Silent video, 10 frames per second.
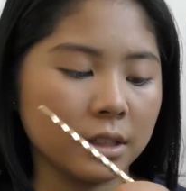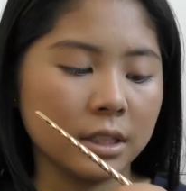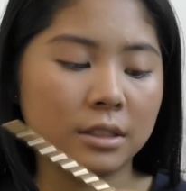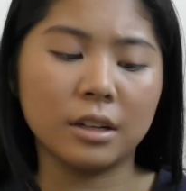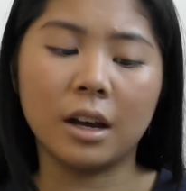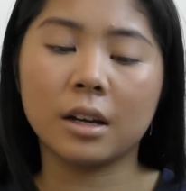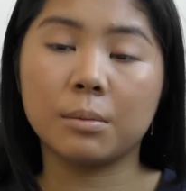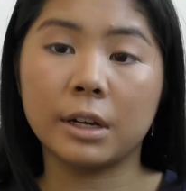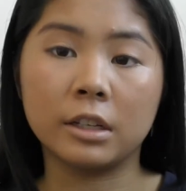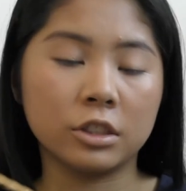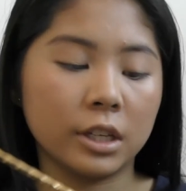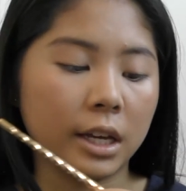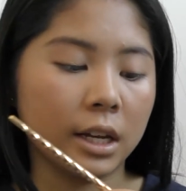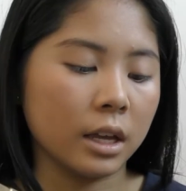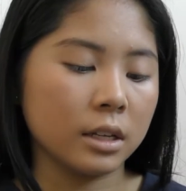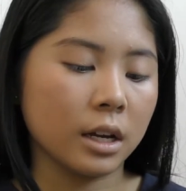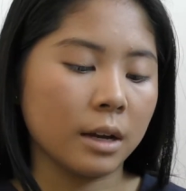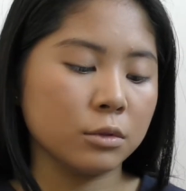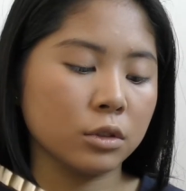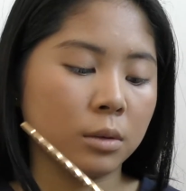this darker brown shade and
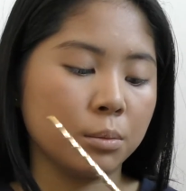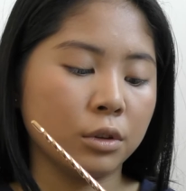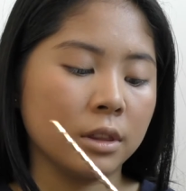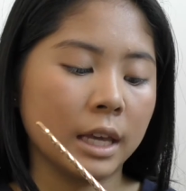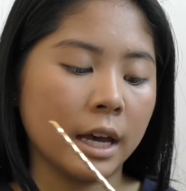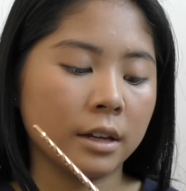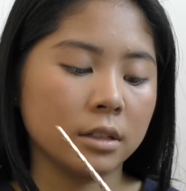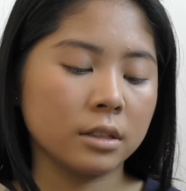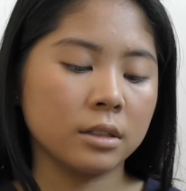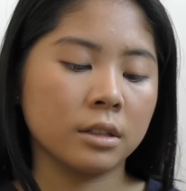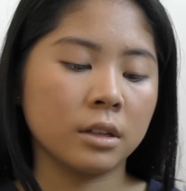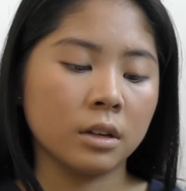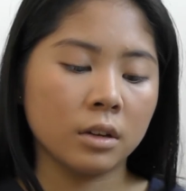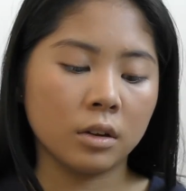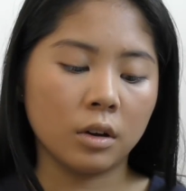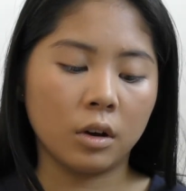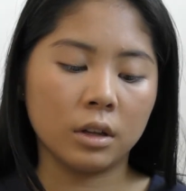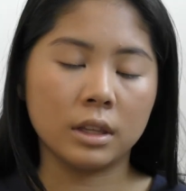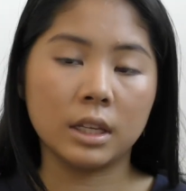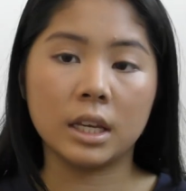I'm just gonna put that
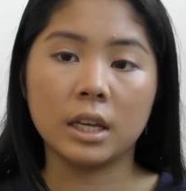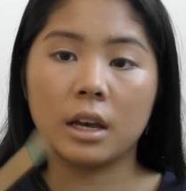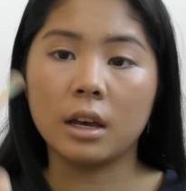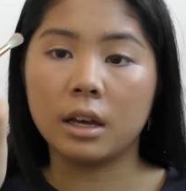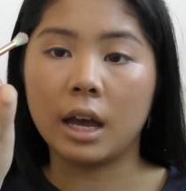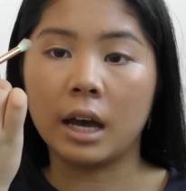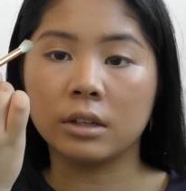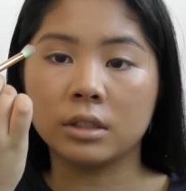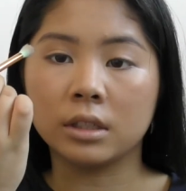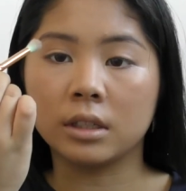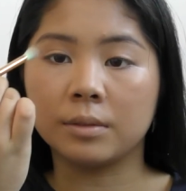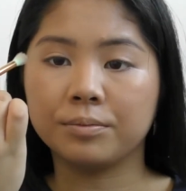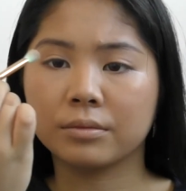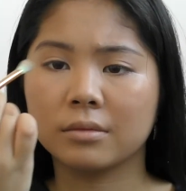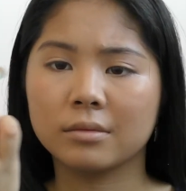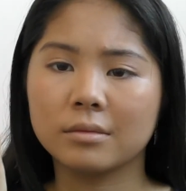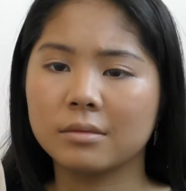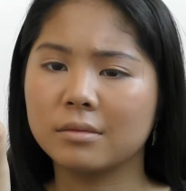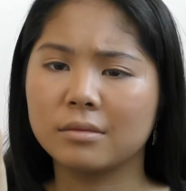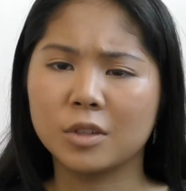on the outer
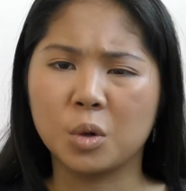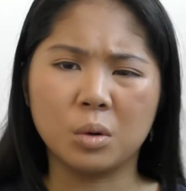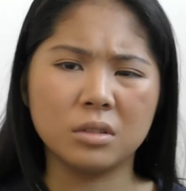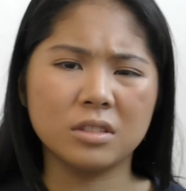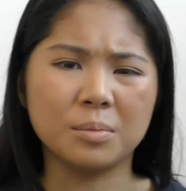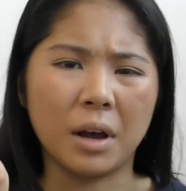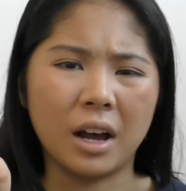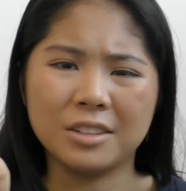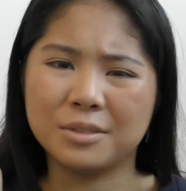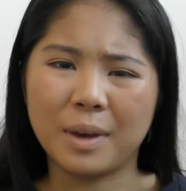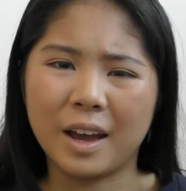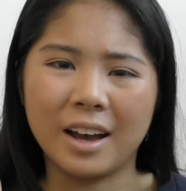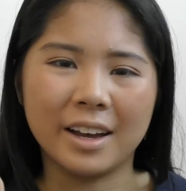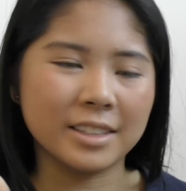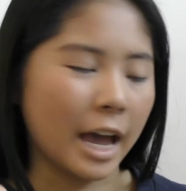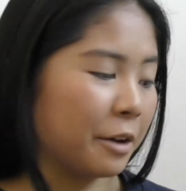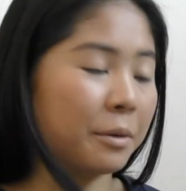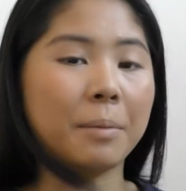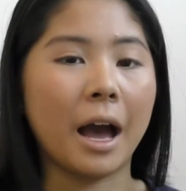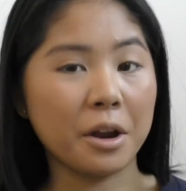corners, parts of my eyes,
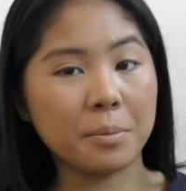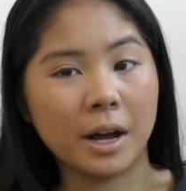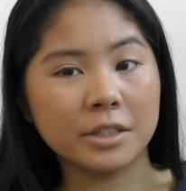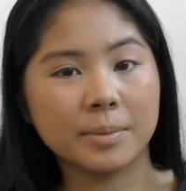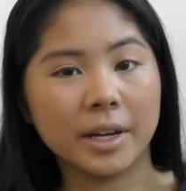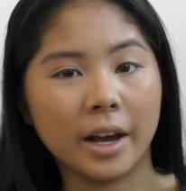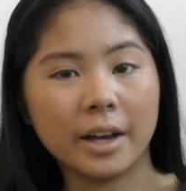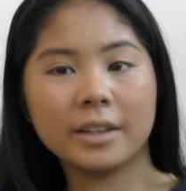outer parts of my